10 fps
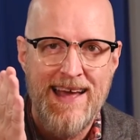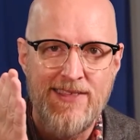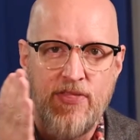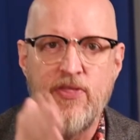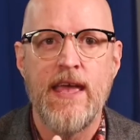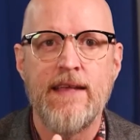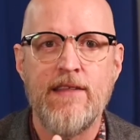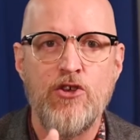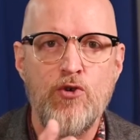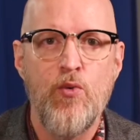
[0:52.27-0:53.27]
at the thing
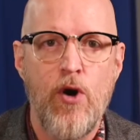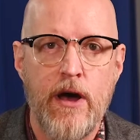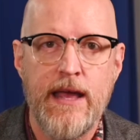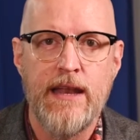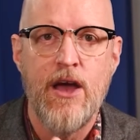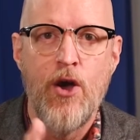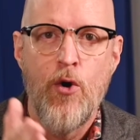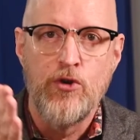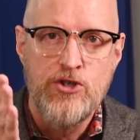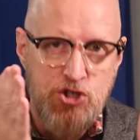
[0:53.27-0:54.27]
that you wanted
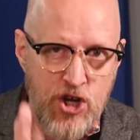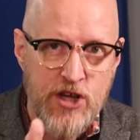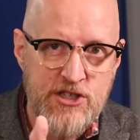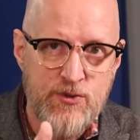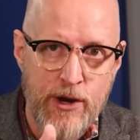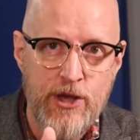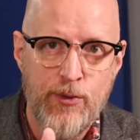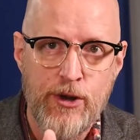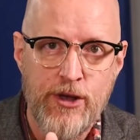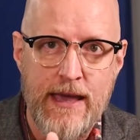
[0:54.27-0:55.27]
just where you
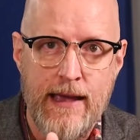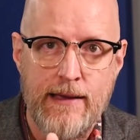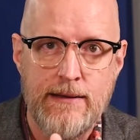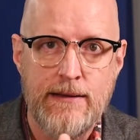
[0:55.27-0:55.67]
were looking.